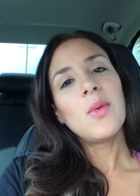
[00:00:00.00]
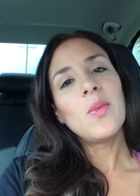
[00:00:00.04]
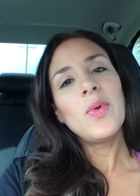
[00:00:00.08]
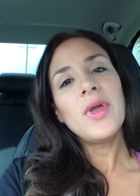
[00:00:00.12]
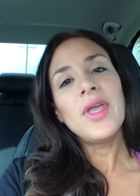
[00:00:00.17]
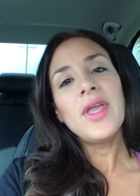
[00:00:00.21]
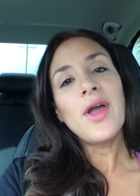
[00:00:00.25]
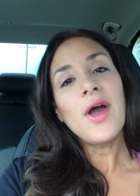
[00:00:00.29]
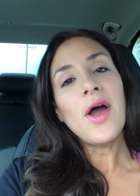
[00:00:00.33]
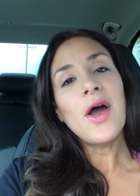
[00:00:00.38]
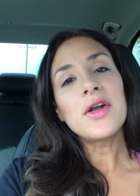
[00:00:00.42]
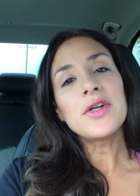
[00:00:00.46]

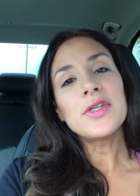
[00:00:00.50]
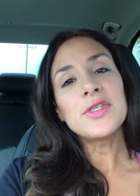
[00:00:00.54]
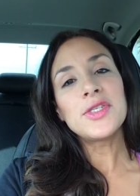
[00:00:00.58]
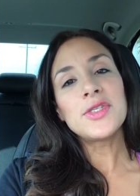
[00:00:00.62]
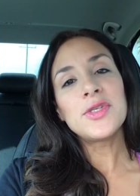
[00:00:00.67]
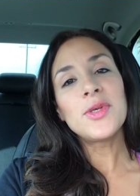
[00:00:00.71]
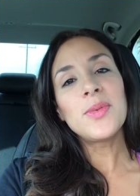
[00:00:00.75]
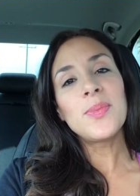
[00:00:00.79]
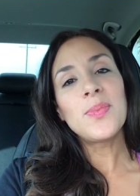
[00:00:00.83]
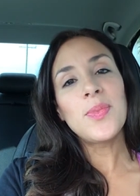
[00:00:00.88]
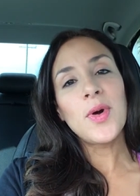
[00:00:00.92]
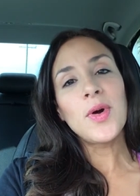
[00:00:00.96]
We are
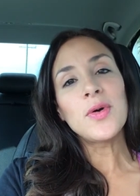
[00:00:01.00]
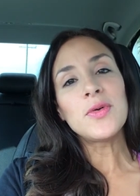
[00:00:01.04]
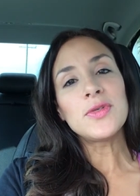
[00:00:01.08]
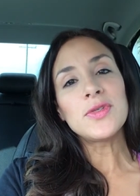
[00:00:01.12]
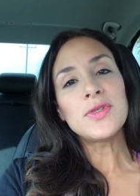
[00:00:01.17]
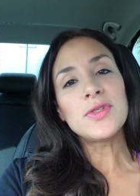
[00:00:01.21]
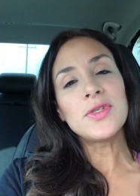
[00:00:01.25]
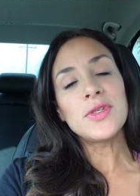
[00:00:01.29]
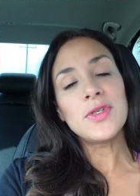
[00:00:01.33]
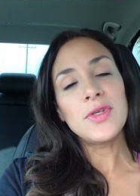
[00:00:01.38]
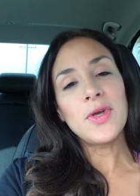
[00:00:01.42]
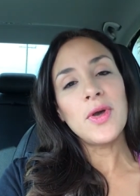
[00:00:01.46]

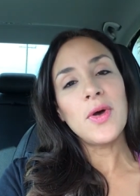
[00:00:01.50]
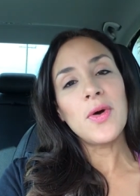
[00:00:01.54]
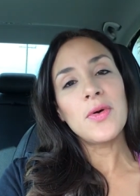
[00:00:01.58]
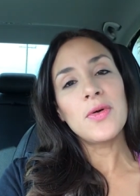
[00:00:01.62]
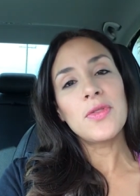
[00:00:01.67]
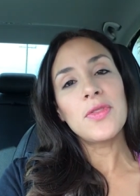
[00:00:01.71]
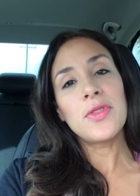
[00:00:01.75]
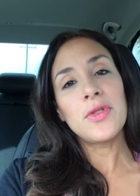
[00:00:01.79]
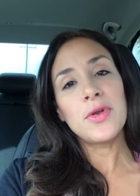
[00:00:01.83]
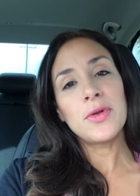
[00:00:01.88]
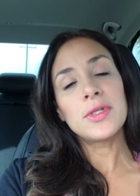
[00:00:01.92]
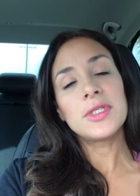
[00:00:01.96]
supposed to go
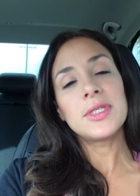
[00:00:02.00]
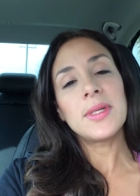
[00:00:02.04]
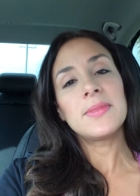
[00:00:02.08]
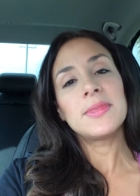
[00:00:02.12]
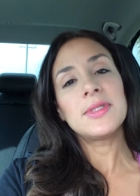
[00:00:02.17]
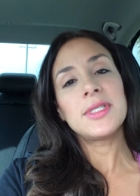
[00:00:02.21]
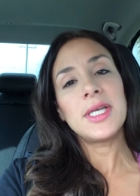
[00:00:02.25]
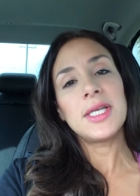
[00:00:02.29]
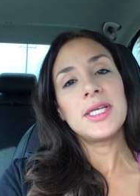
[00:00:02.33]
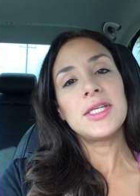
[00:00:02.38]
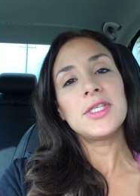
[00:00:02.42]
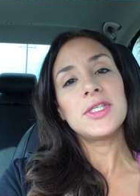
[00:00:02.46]
through
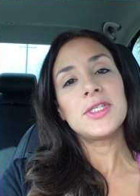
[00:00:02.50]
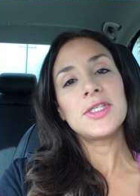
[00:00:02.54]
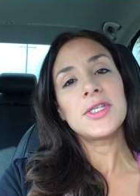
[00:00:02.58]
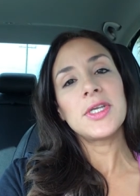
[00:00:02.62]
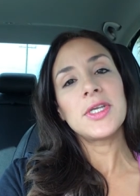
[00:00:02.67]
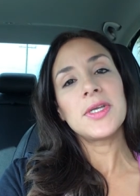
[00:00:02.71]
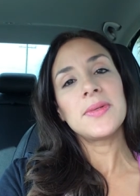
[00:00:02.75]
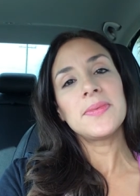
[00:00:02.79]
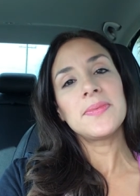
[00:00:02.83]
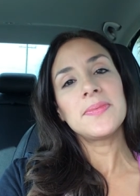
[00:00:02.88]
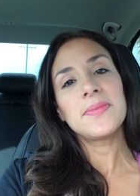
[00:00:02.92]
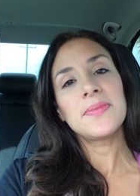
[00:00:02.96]

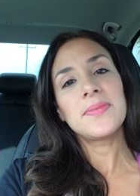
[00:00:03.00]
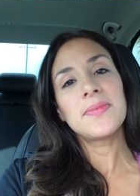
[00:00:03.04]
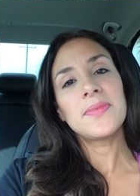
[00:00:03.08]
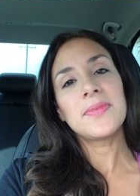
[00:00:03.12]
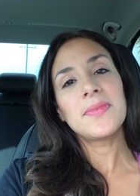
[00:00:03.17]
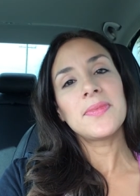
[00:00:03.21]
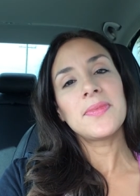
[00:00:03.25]
temptation.